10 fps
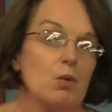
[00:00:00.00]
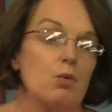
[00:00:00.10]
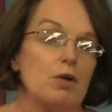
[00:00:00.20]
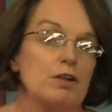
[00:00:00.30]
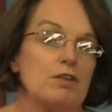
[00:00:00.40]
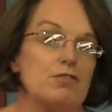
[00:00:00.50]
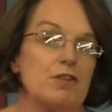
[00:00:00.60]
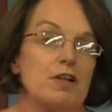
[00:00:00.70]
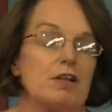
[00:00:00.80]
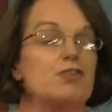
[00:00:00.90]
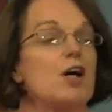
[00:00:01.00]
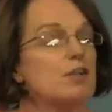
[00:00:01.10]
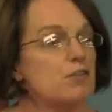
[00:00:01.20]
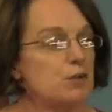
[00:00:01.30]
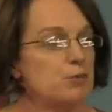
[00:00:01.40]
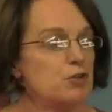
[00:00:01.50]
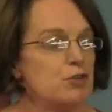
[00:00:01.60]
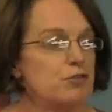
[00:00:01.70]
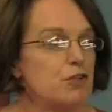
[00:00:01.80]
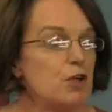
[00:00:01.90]
working for an electronics
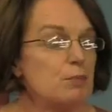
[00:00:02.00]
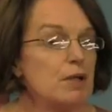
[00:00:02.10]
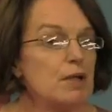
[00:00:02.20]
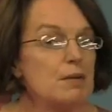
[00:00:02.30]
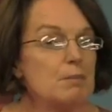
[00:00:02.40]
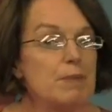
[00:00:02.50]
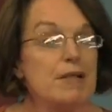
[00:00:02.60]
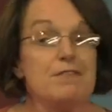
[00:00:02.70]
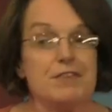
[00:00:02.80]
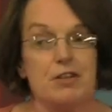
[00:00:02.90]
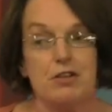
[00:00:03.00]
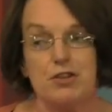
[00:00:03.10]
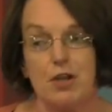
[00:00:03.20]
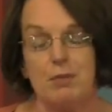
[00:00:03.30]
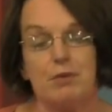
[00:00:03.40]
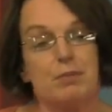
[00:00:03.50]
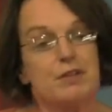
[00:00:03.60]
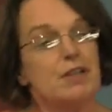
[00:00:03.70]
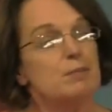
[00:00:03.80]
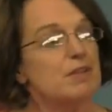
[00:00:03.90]
computer firm based here in Dublin,
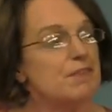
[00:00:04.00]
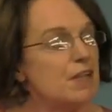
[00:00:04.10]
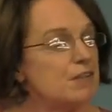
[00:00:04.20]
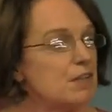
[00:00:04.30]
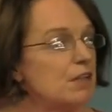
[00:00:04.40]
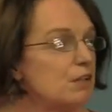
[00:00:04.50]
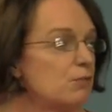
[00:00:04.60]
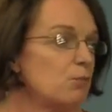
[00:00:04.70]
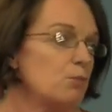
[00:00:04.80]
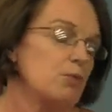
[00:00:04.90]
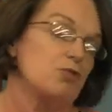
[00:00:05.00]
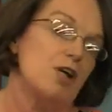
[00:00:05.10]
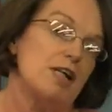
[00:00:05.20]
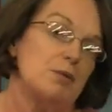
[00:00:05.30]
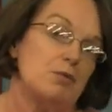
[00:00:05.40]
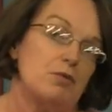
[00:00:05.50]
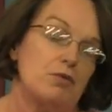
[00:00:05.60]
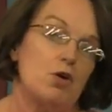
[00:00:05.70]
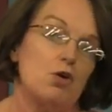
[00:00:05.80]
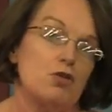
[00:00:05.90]
but he had been sent on a training
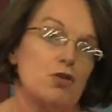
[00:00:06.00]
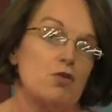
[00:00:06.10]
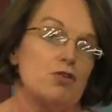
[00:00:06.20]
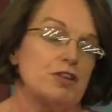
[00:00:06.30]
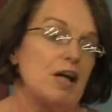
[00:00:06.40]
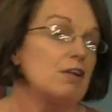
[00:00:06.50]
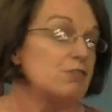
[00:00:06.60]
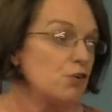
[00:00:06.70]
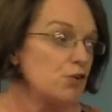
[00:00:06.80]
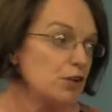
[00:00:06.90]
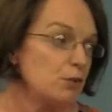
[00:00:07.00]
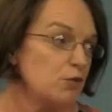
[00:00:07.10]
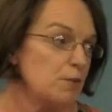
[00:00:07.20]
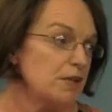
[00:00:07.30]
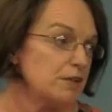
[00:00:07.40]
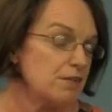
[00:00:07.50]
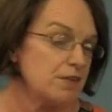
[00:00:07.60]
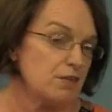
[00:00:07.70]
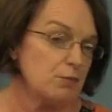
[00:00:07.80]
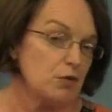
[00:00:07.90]
course over to California. He was spending
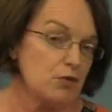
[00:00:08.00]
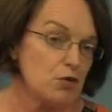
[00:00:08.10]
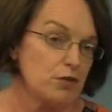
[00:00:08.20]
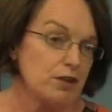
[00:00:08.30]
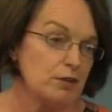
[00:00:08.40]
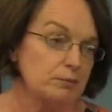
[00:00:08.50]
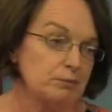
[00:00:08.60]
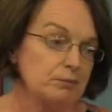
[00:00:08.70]
six months over there.